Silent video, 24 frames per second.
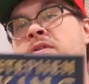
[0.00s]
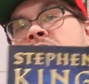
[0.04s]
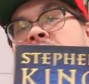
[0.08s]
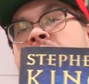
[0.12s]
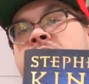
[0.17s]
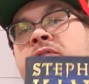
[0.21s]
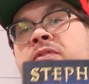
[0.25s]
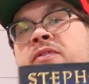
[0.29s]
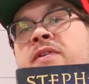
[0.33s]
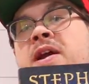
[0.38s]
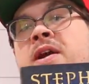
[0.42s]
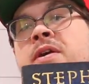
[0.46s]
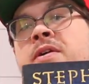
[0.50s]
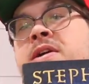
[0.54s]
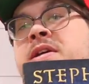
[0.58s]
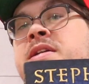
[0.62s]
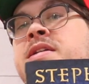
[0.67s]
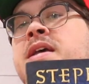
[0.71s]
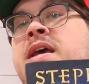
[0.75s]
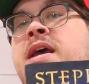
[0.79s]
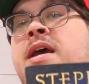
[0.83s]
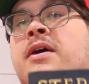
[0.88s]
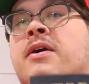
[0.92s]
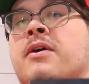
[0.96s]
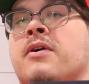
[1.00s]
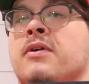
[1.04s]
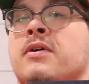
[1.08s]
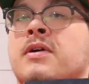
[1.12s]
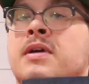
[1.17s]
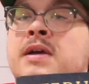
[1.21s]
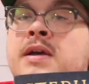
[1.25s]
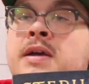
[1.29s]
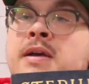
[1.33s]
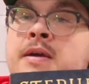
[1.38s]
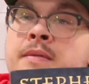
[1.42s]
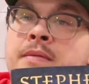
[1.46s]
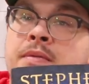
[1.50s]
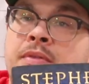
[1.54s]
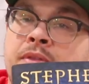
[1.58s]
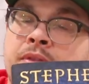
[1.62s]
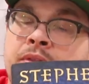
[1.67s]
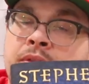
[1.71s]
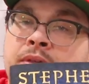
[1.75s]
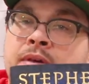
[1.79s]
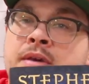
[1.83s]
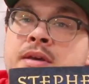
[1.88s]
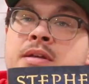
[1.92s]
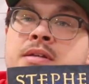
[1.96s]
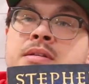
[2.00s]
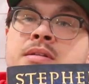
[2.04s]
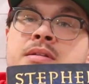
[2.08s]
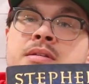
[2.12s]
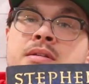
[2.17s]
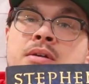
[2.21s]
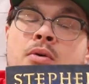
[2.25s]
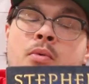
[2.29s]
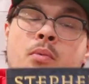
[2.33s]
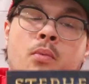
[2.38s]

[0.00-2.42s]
Fairy Tale. This